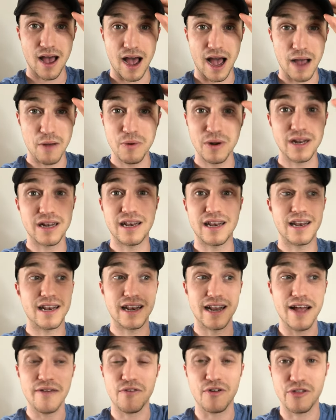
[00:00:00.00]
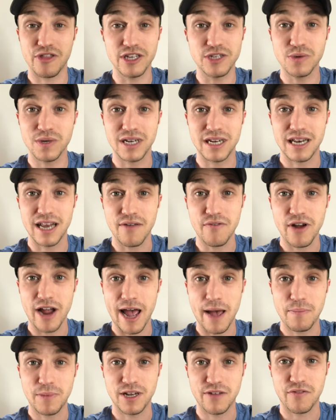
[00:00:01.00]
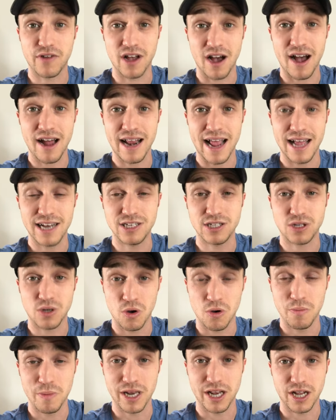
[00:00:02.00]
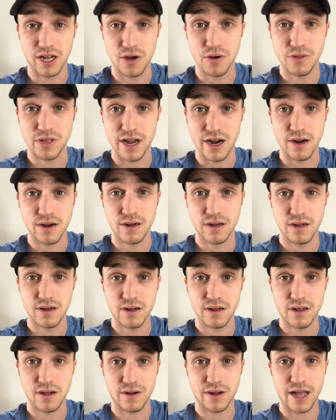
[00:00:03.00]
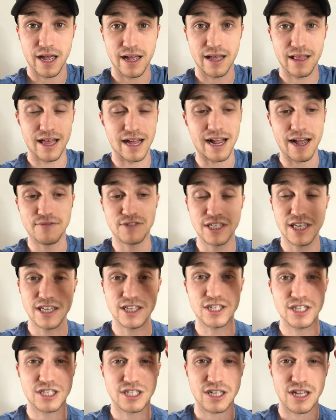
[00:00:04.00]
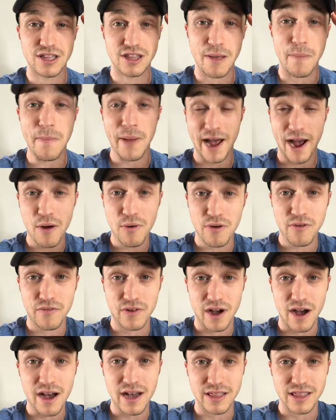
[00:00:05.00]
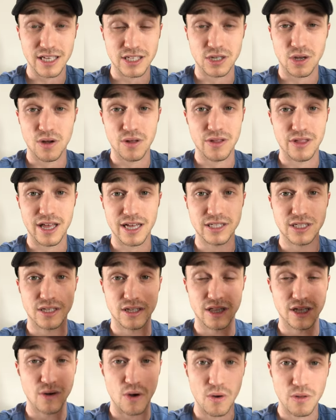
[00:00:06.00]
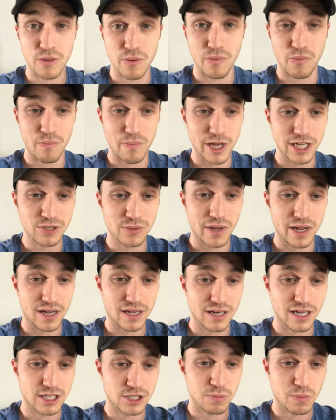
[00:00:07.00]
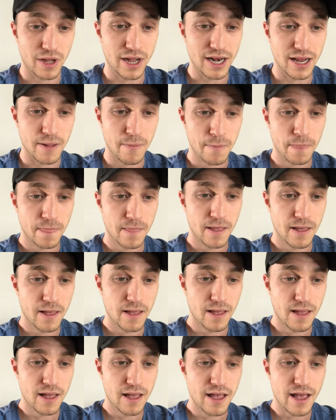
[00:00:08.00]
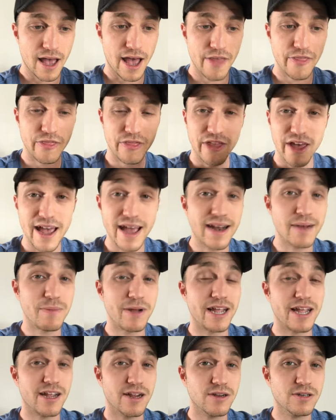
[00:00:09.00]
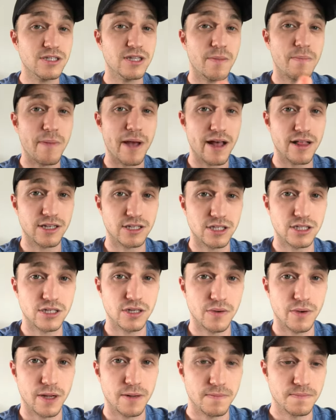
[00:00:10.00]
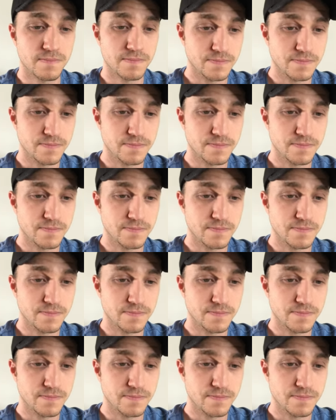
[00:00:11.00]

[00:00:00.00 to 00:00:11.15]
I would have never, this would have never happened if God hadn't told me to go there. Okay. Like I've seen just the power of God. That's all, that's the, the best way I can explain it. And then, but here's the balance to it.